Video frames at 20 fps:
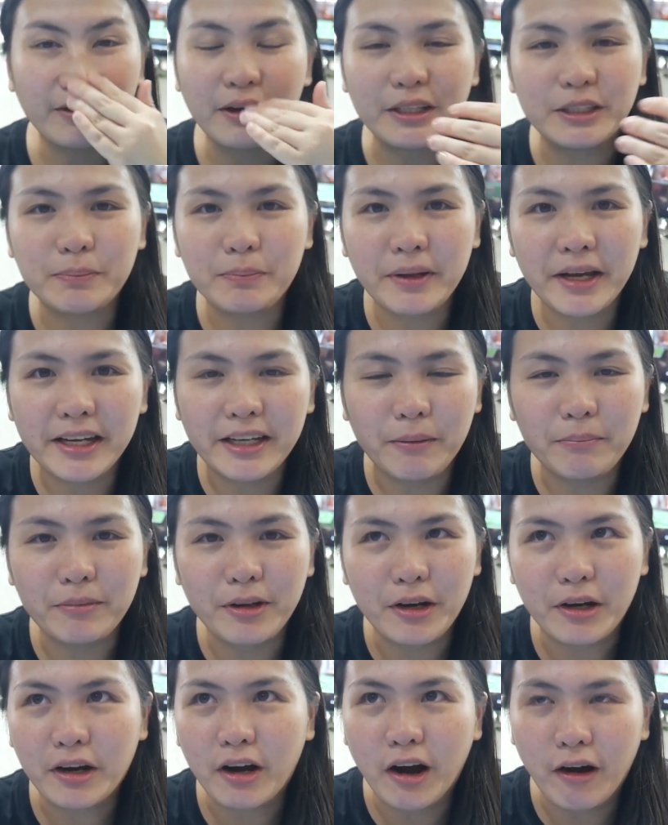explain, I'm
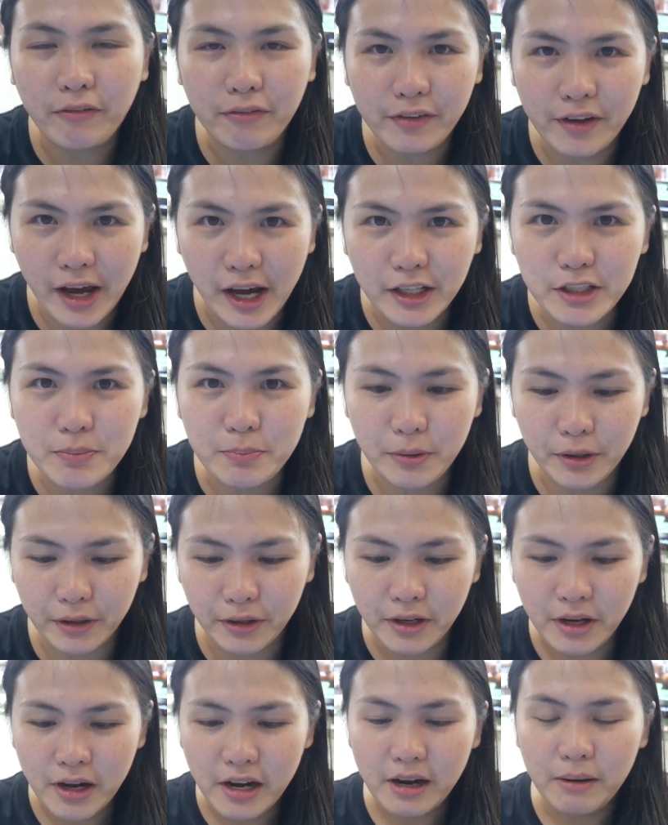not a coffee expert.
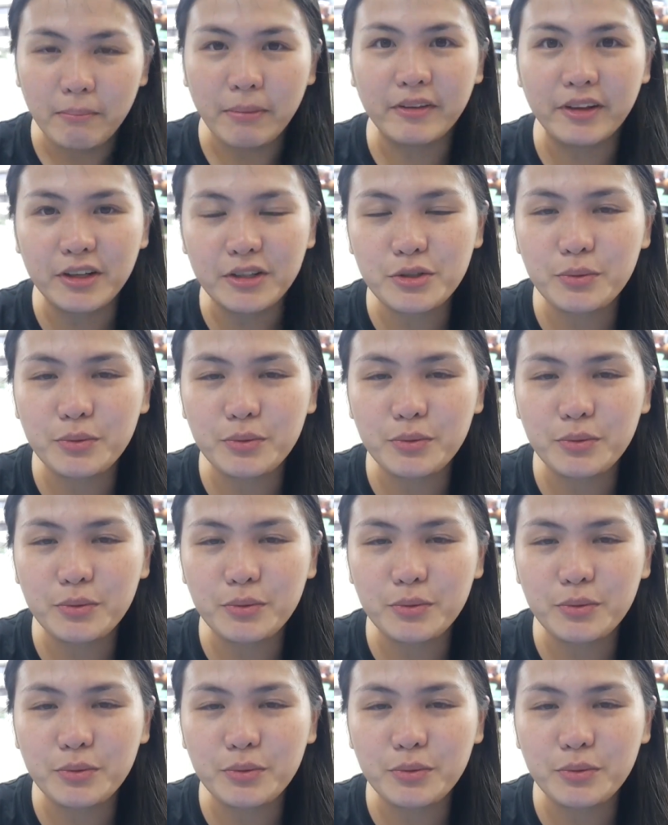But there's